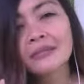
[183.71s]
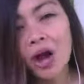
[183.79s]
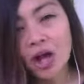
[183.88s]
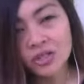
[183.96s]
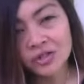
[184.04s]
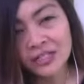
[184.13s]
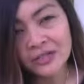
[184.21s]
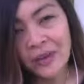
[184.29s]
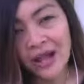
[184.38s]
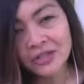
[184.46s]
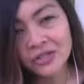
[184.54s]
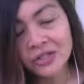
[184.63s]

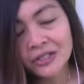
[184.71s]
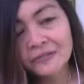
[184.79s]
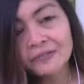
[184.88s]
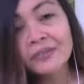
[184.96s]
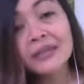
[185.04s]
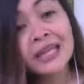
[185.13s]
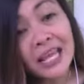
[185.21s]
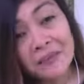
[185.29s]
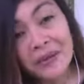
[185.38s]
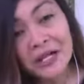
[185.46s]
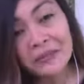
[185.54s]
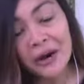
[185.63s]
autoresponder,
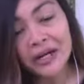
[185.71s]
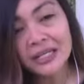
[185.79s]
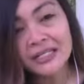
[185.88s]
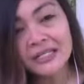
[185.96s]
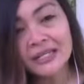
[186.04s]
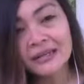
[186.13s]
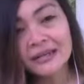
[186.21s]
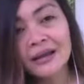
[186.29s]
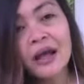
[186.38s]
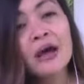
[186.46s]
email marketing,